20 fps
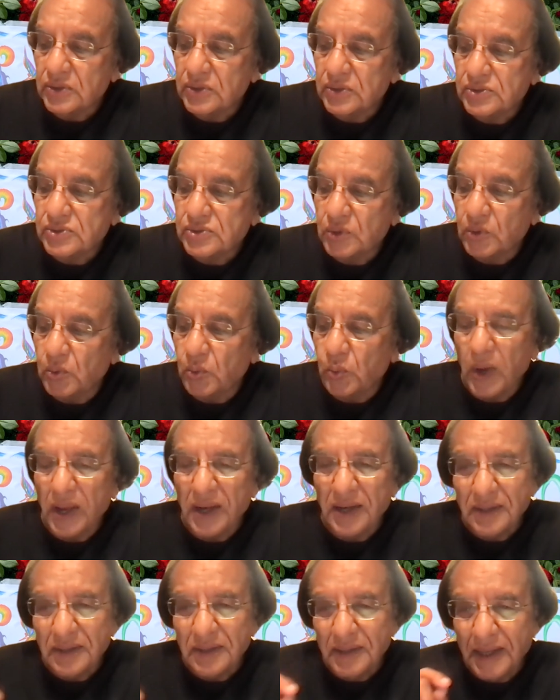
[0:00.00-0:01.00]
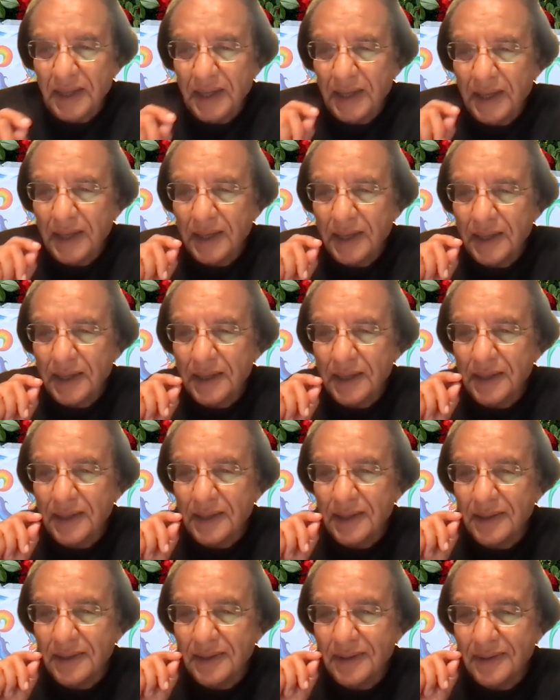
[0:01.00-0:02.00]
So when the
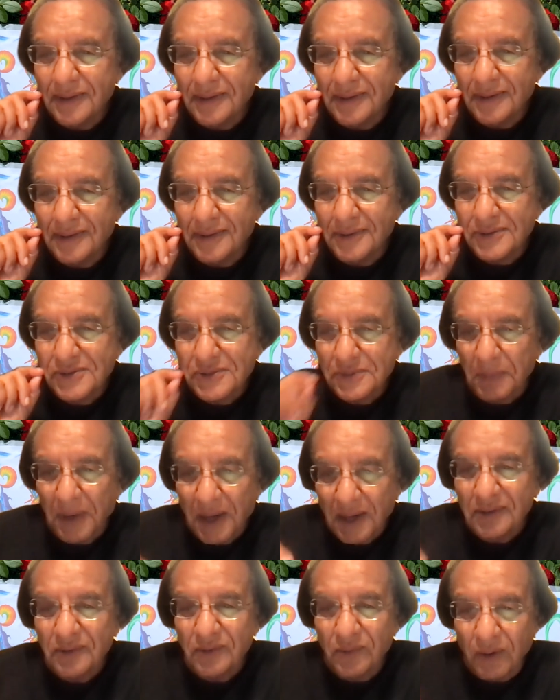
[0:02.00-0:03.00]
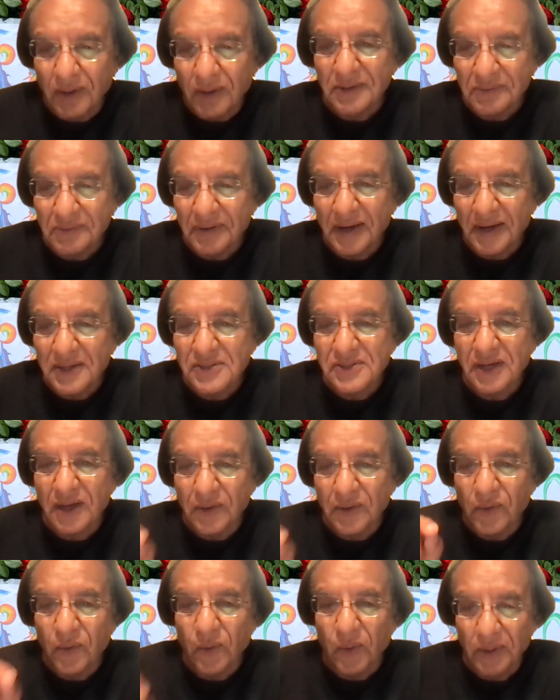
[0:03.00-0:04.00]
smart contracts are
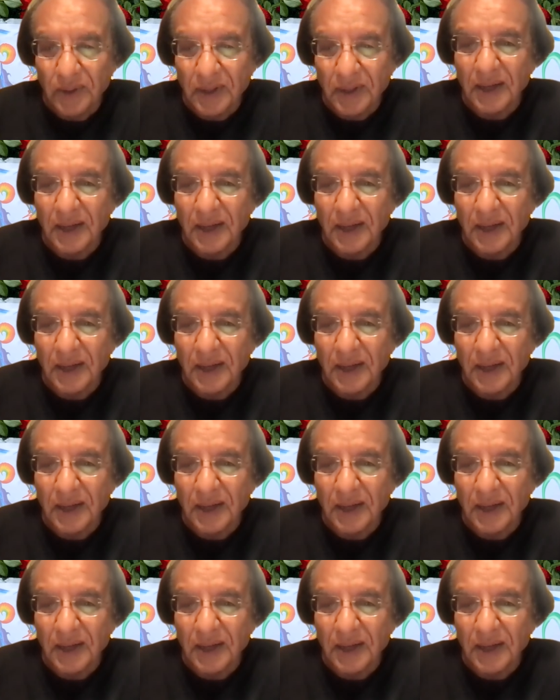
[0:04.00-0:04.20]
rolled